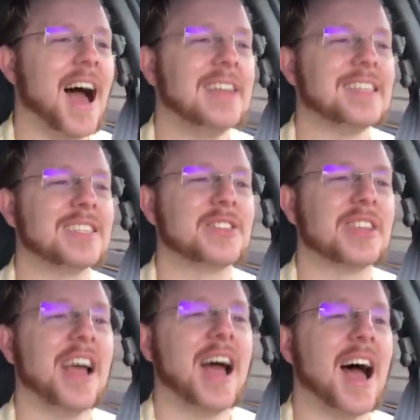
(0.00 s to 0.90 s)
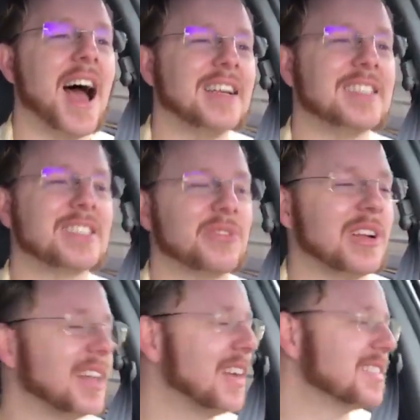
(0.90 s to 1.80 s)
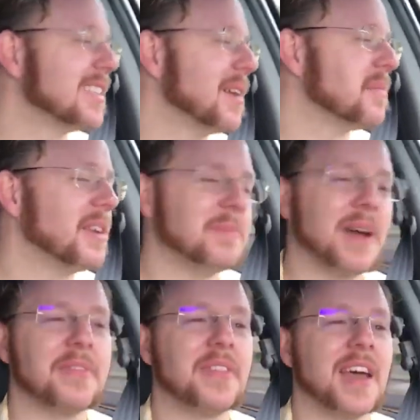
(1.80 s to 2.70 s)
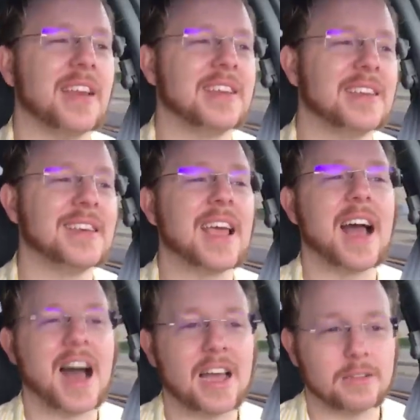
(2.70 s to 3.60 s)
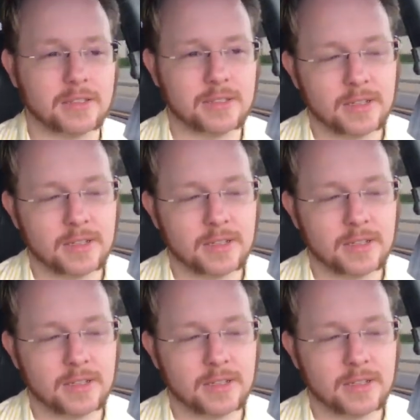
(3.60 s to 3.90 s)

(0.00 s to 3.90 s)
I just realized something about that. Nay Heil.